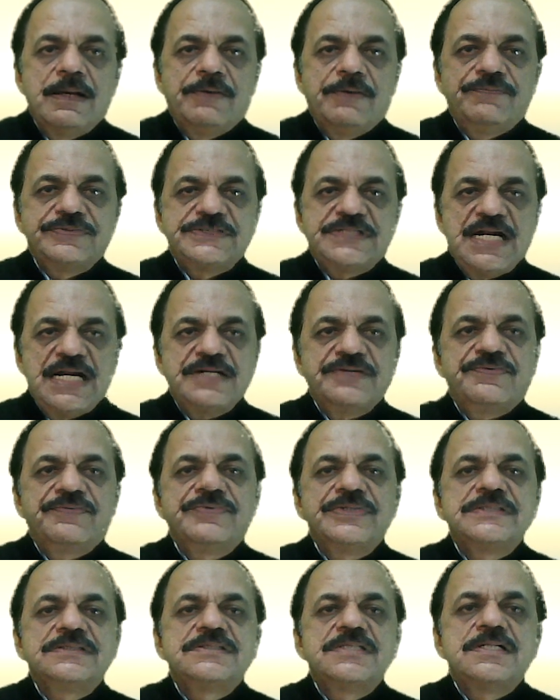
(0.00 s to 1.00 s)
Start
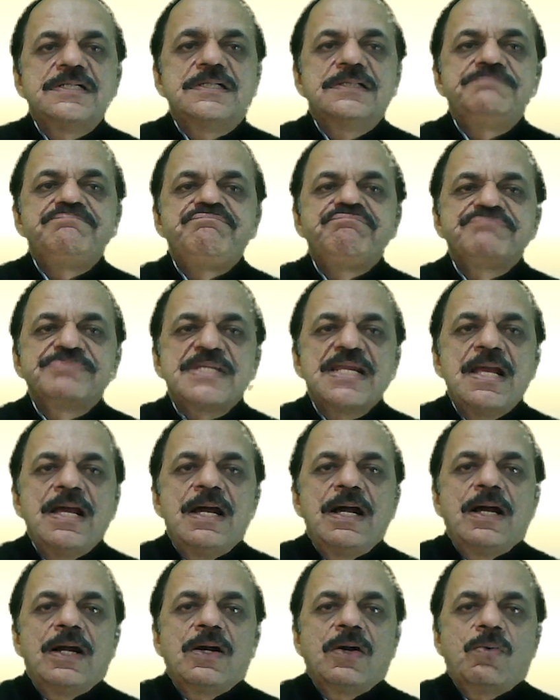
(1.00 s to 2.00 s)
with the
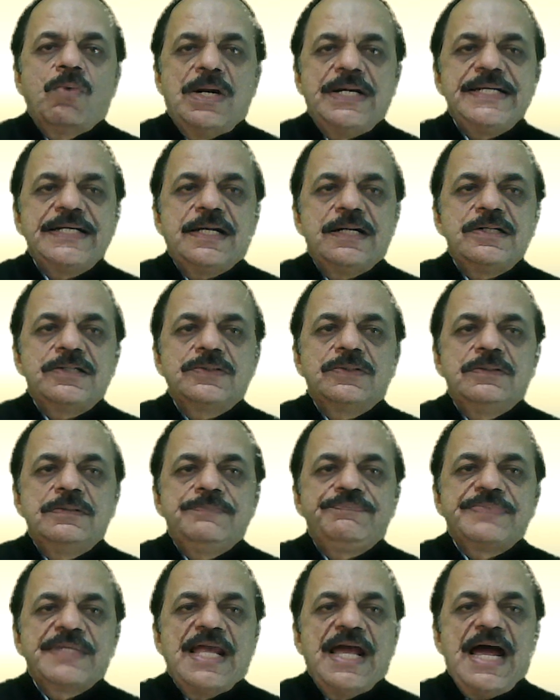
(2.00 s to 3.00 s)
quality
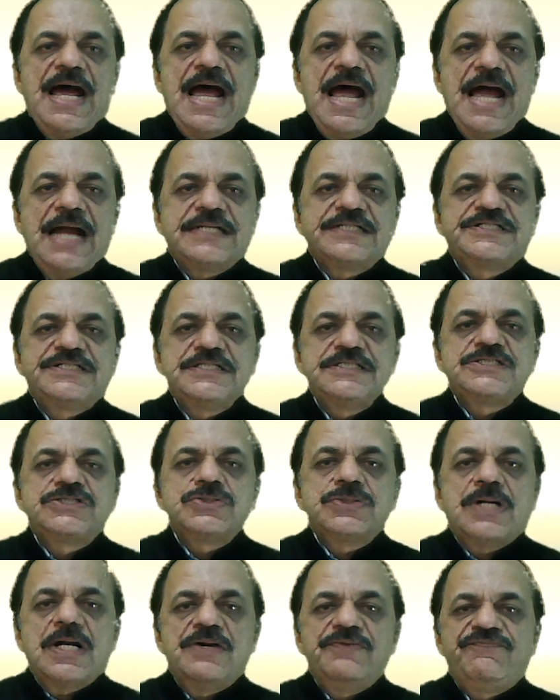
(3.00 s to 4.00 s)
control. Actions to
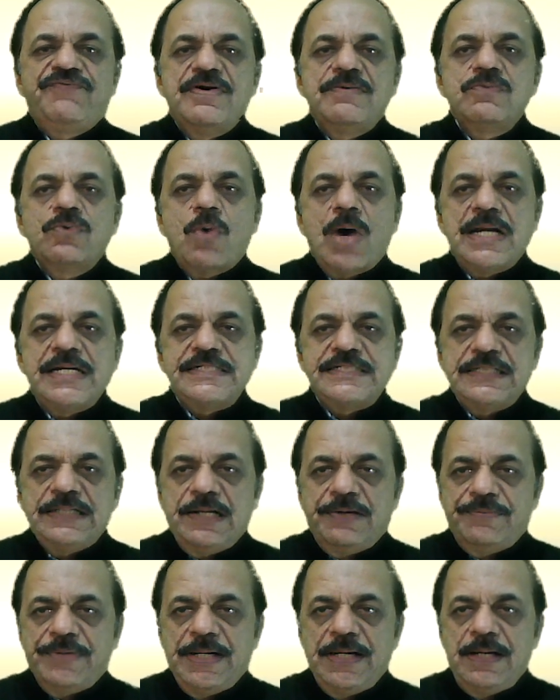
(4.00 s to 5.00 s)
confirm quality
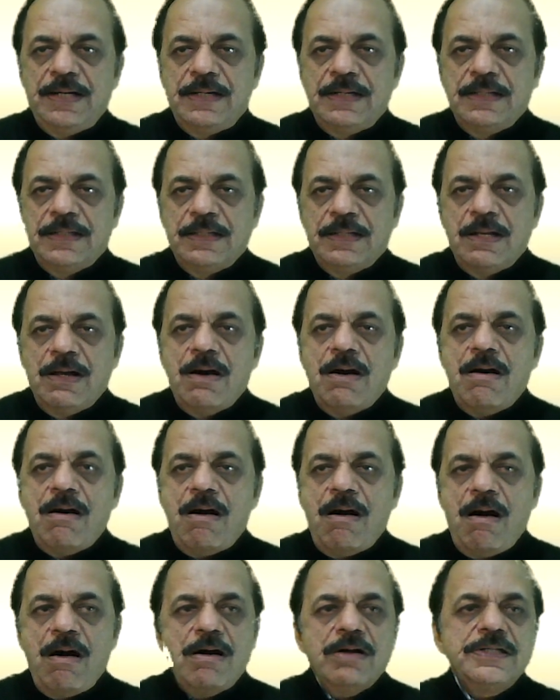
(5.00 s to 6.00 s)
level
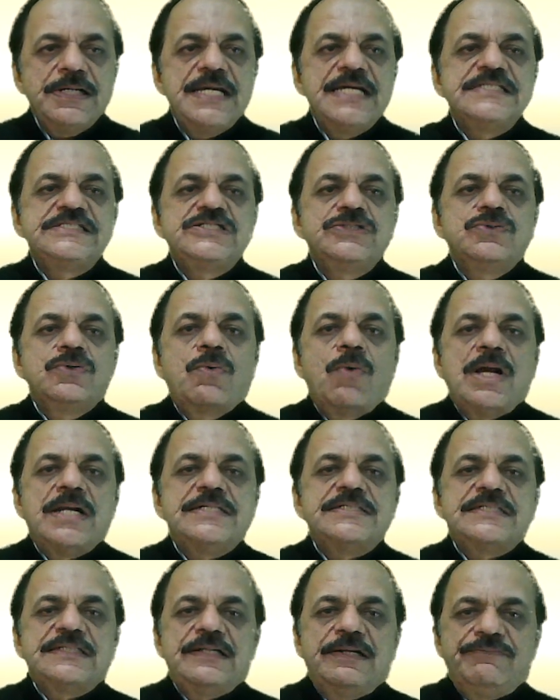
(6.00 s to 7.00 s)
or achieve
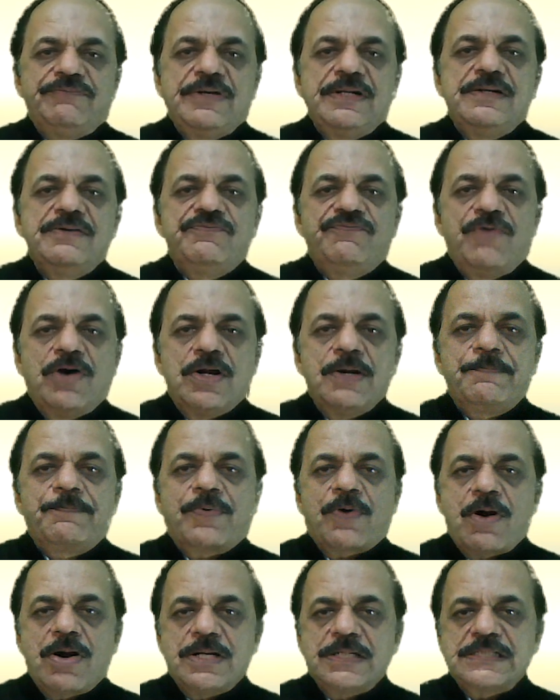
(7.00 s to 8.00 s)
quality level for a
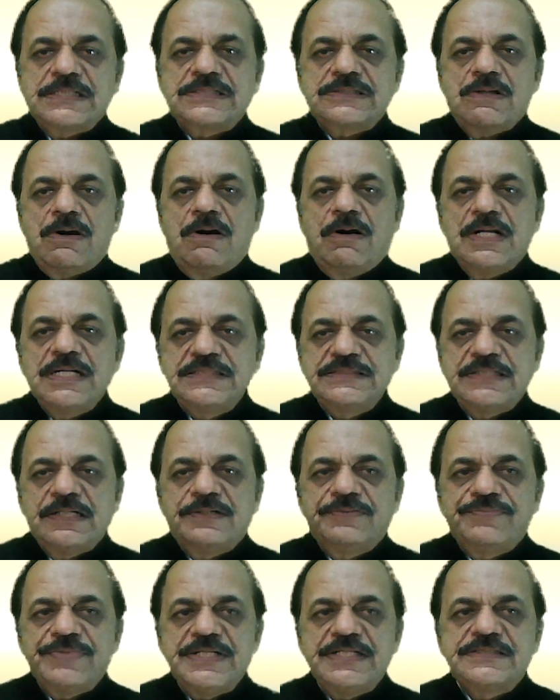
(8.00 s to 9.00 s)
product or a
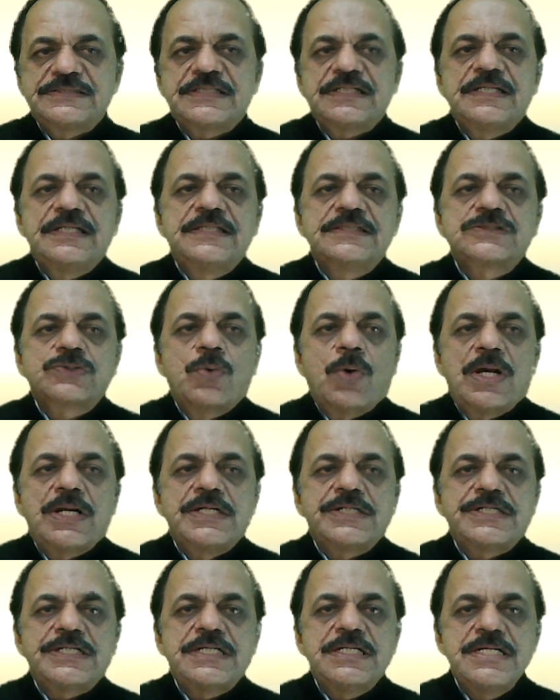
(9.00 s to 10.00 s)
service is
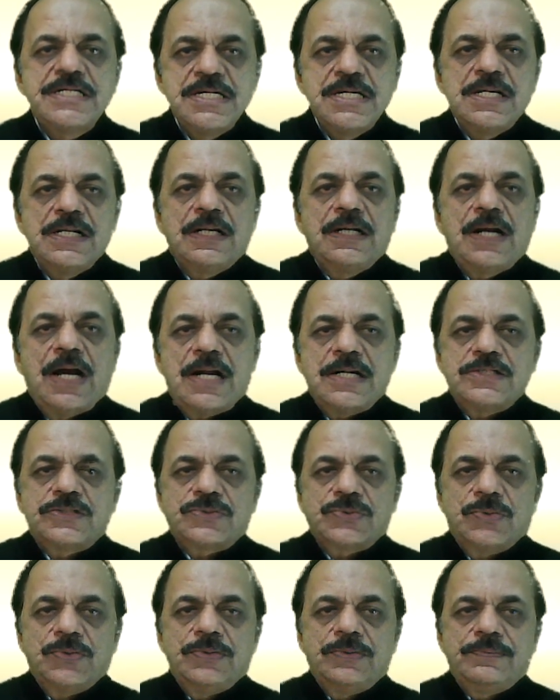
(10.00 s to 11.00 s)
quality
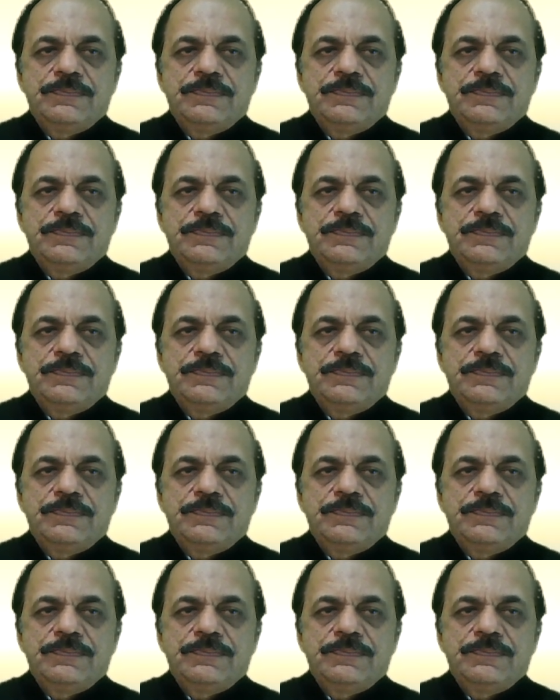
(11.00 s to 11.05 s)
control.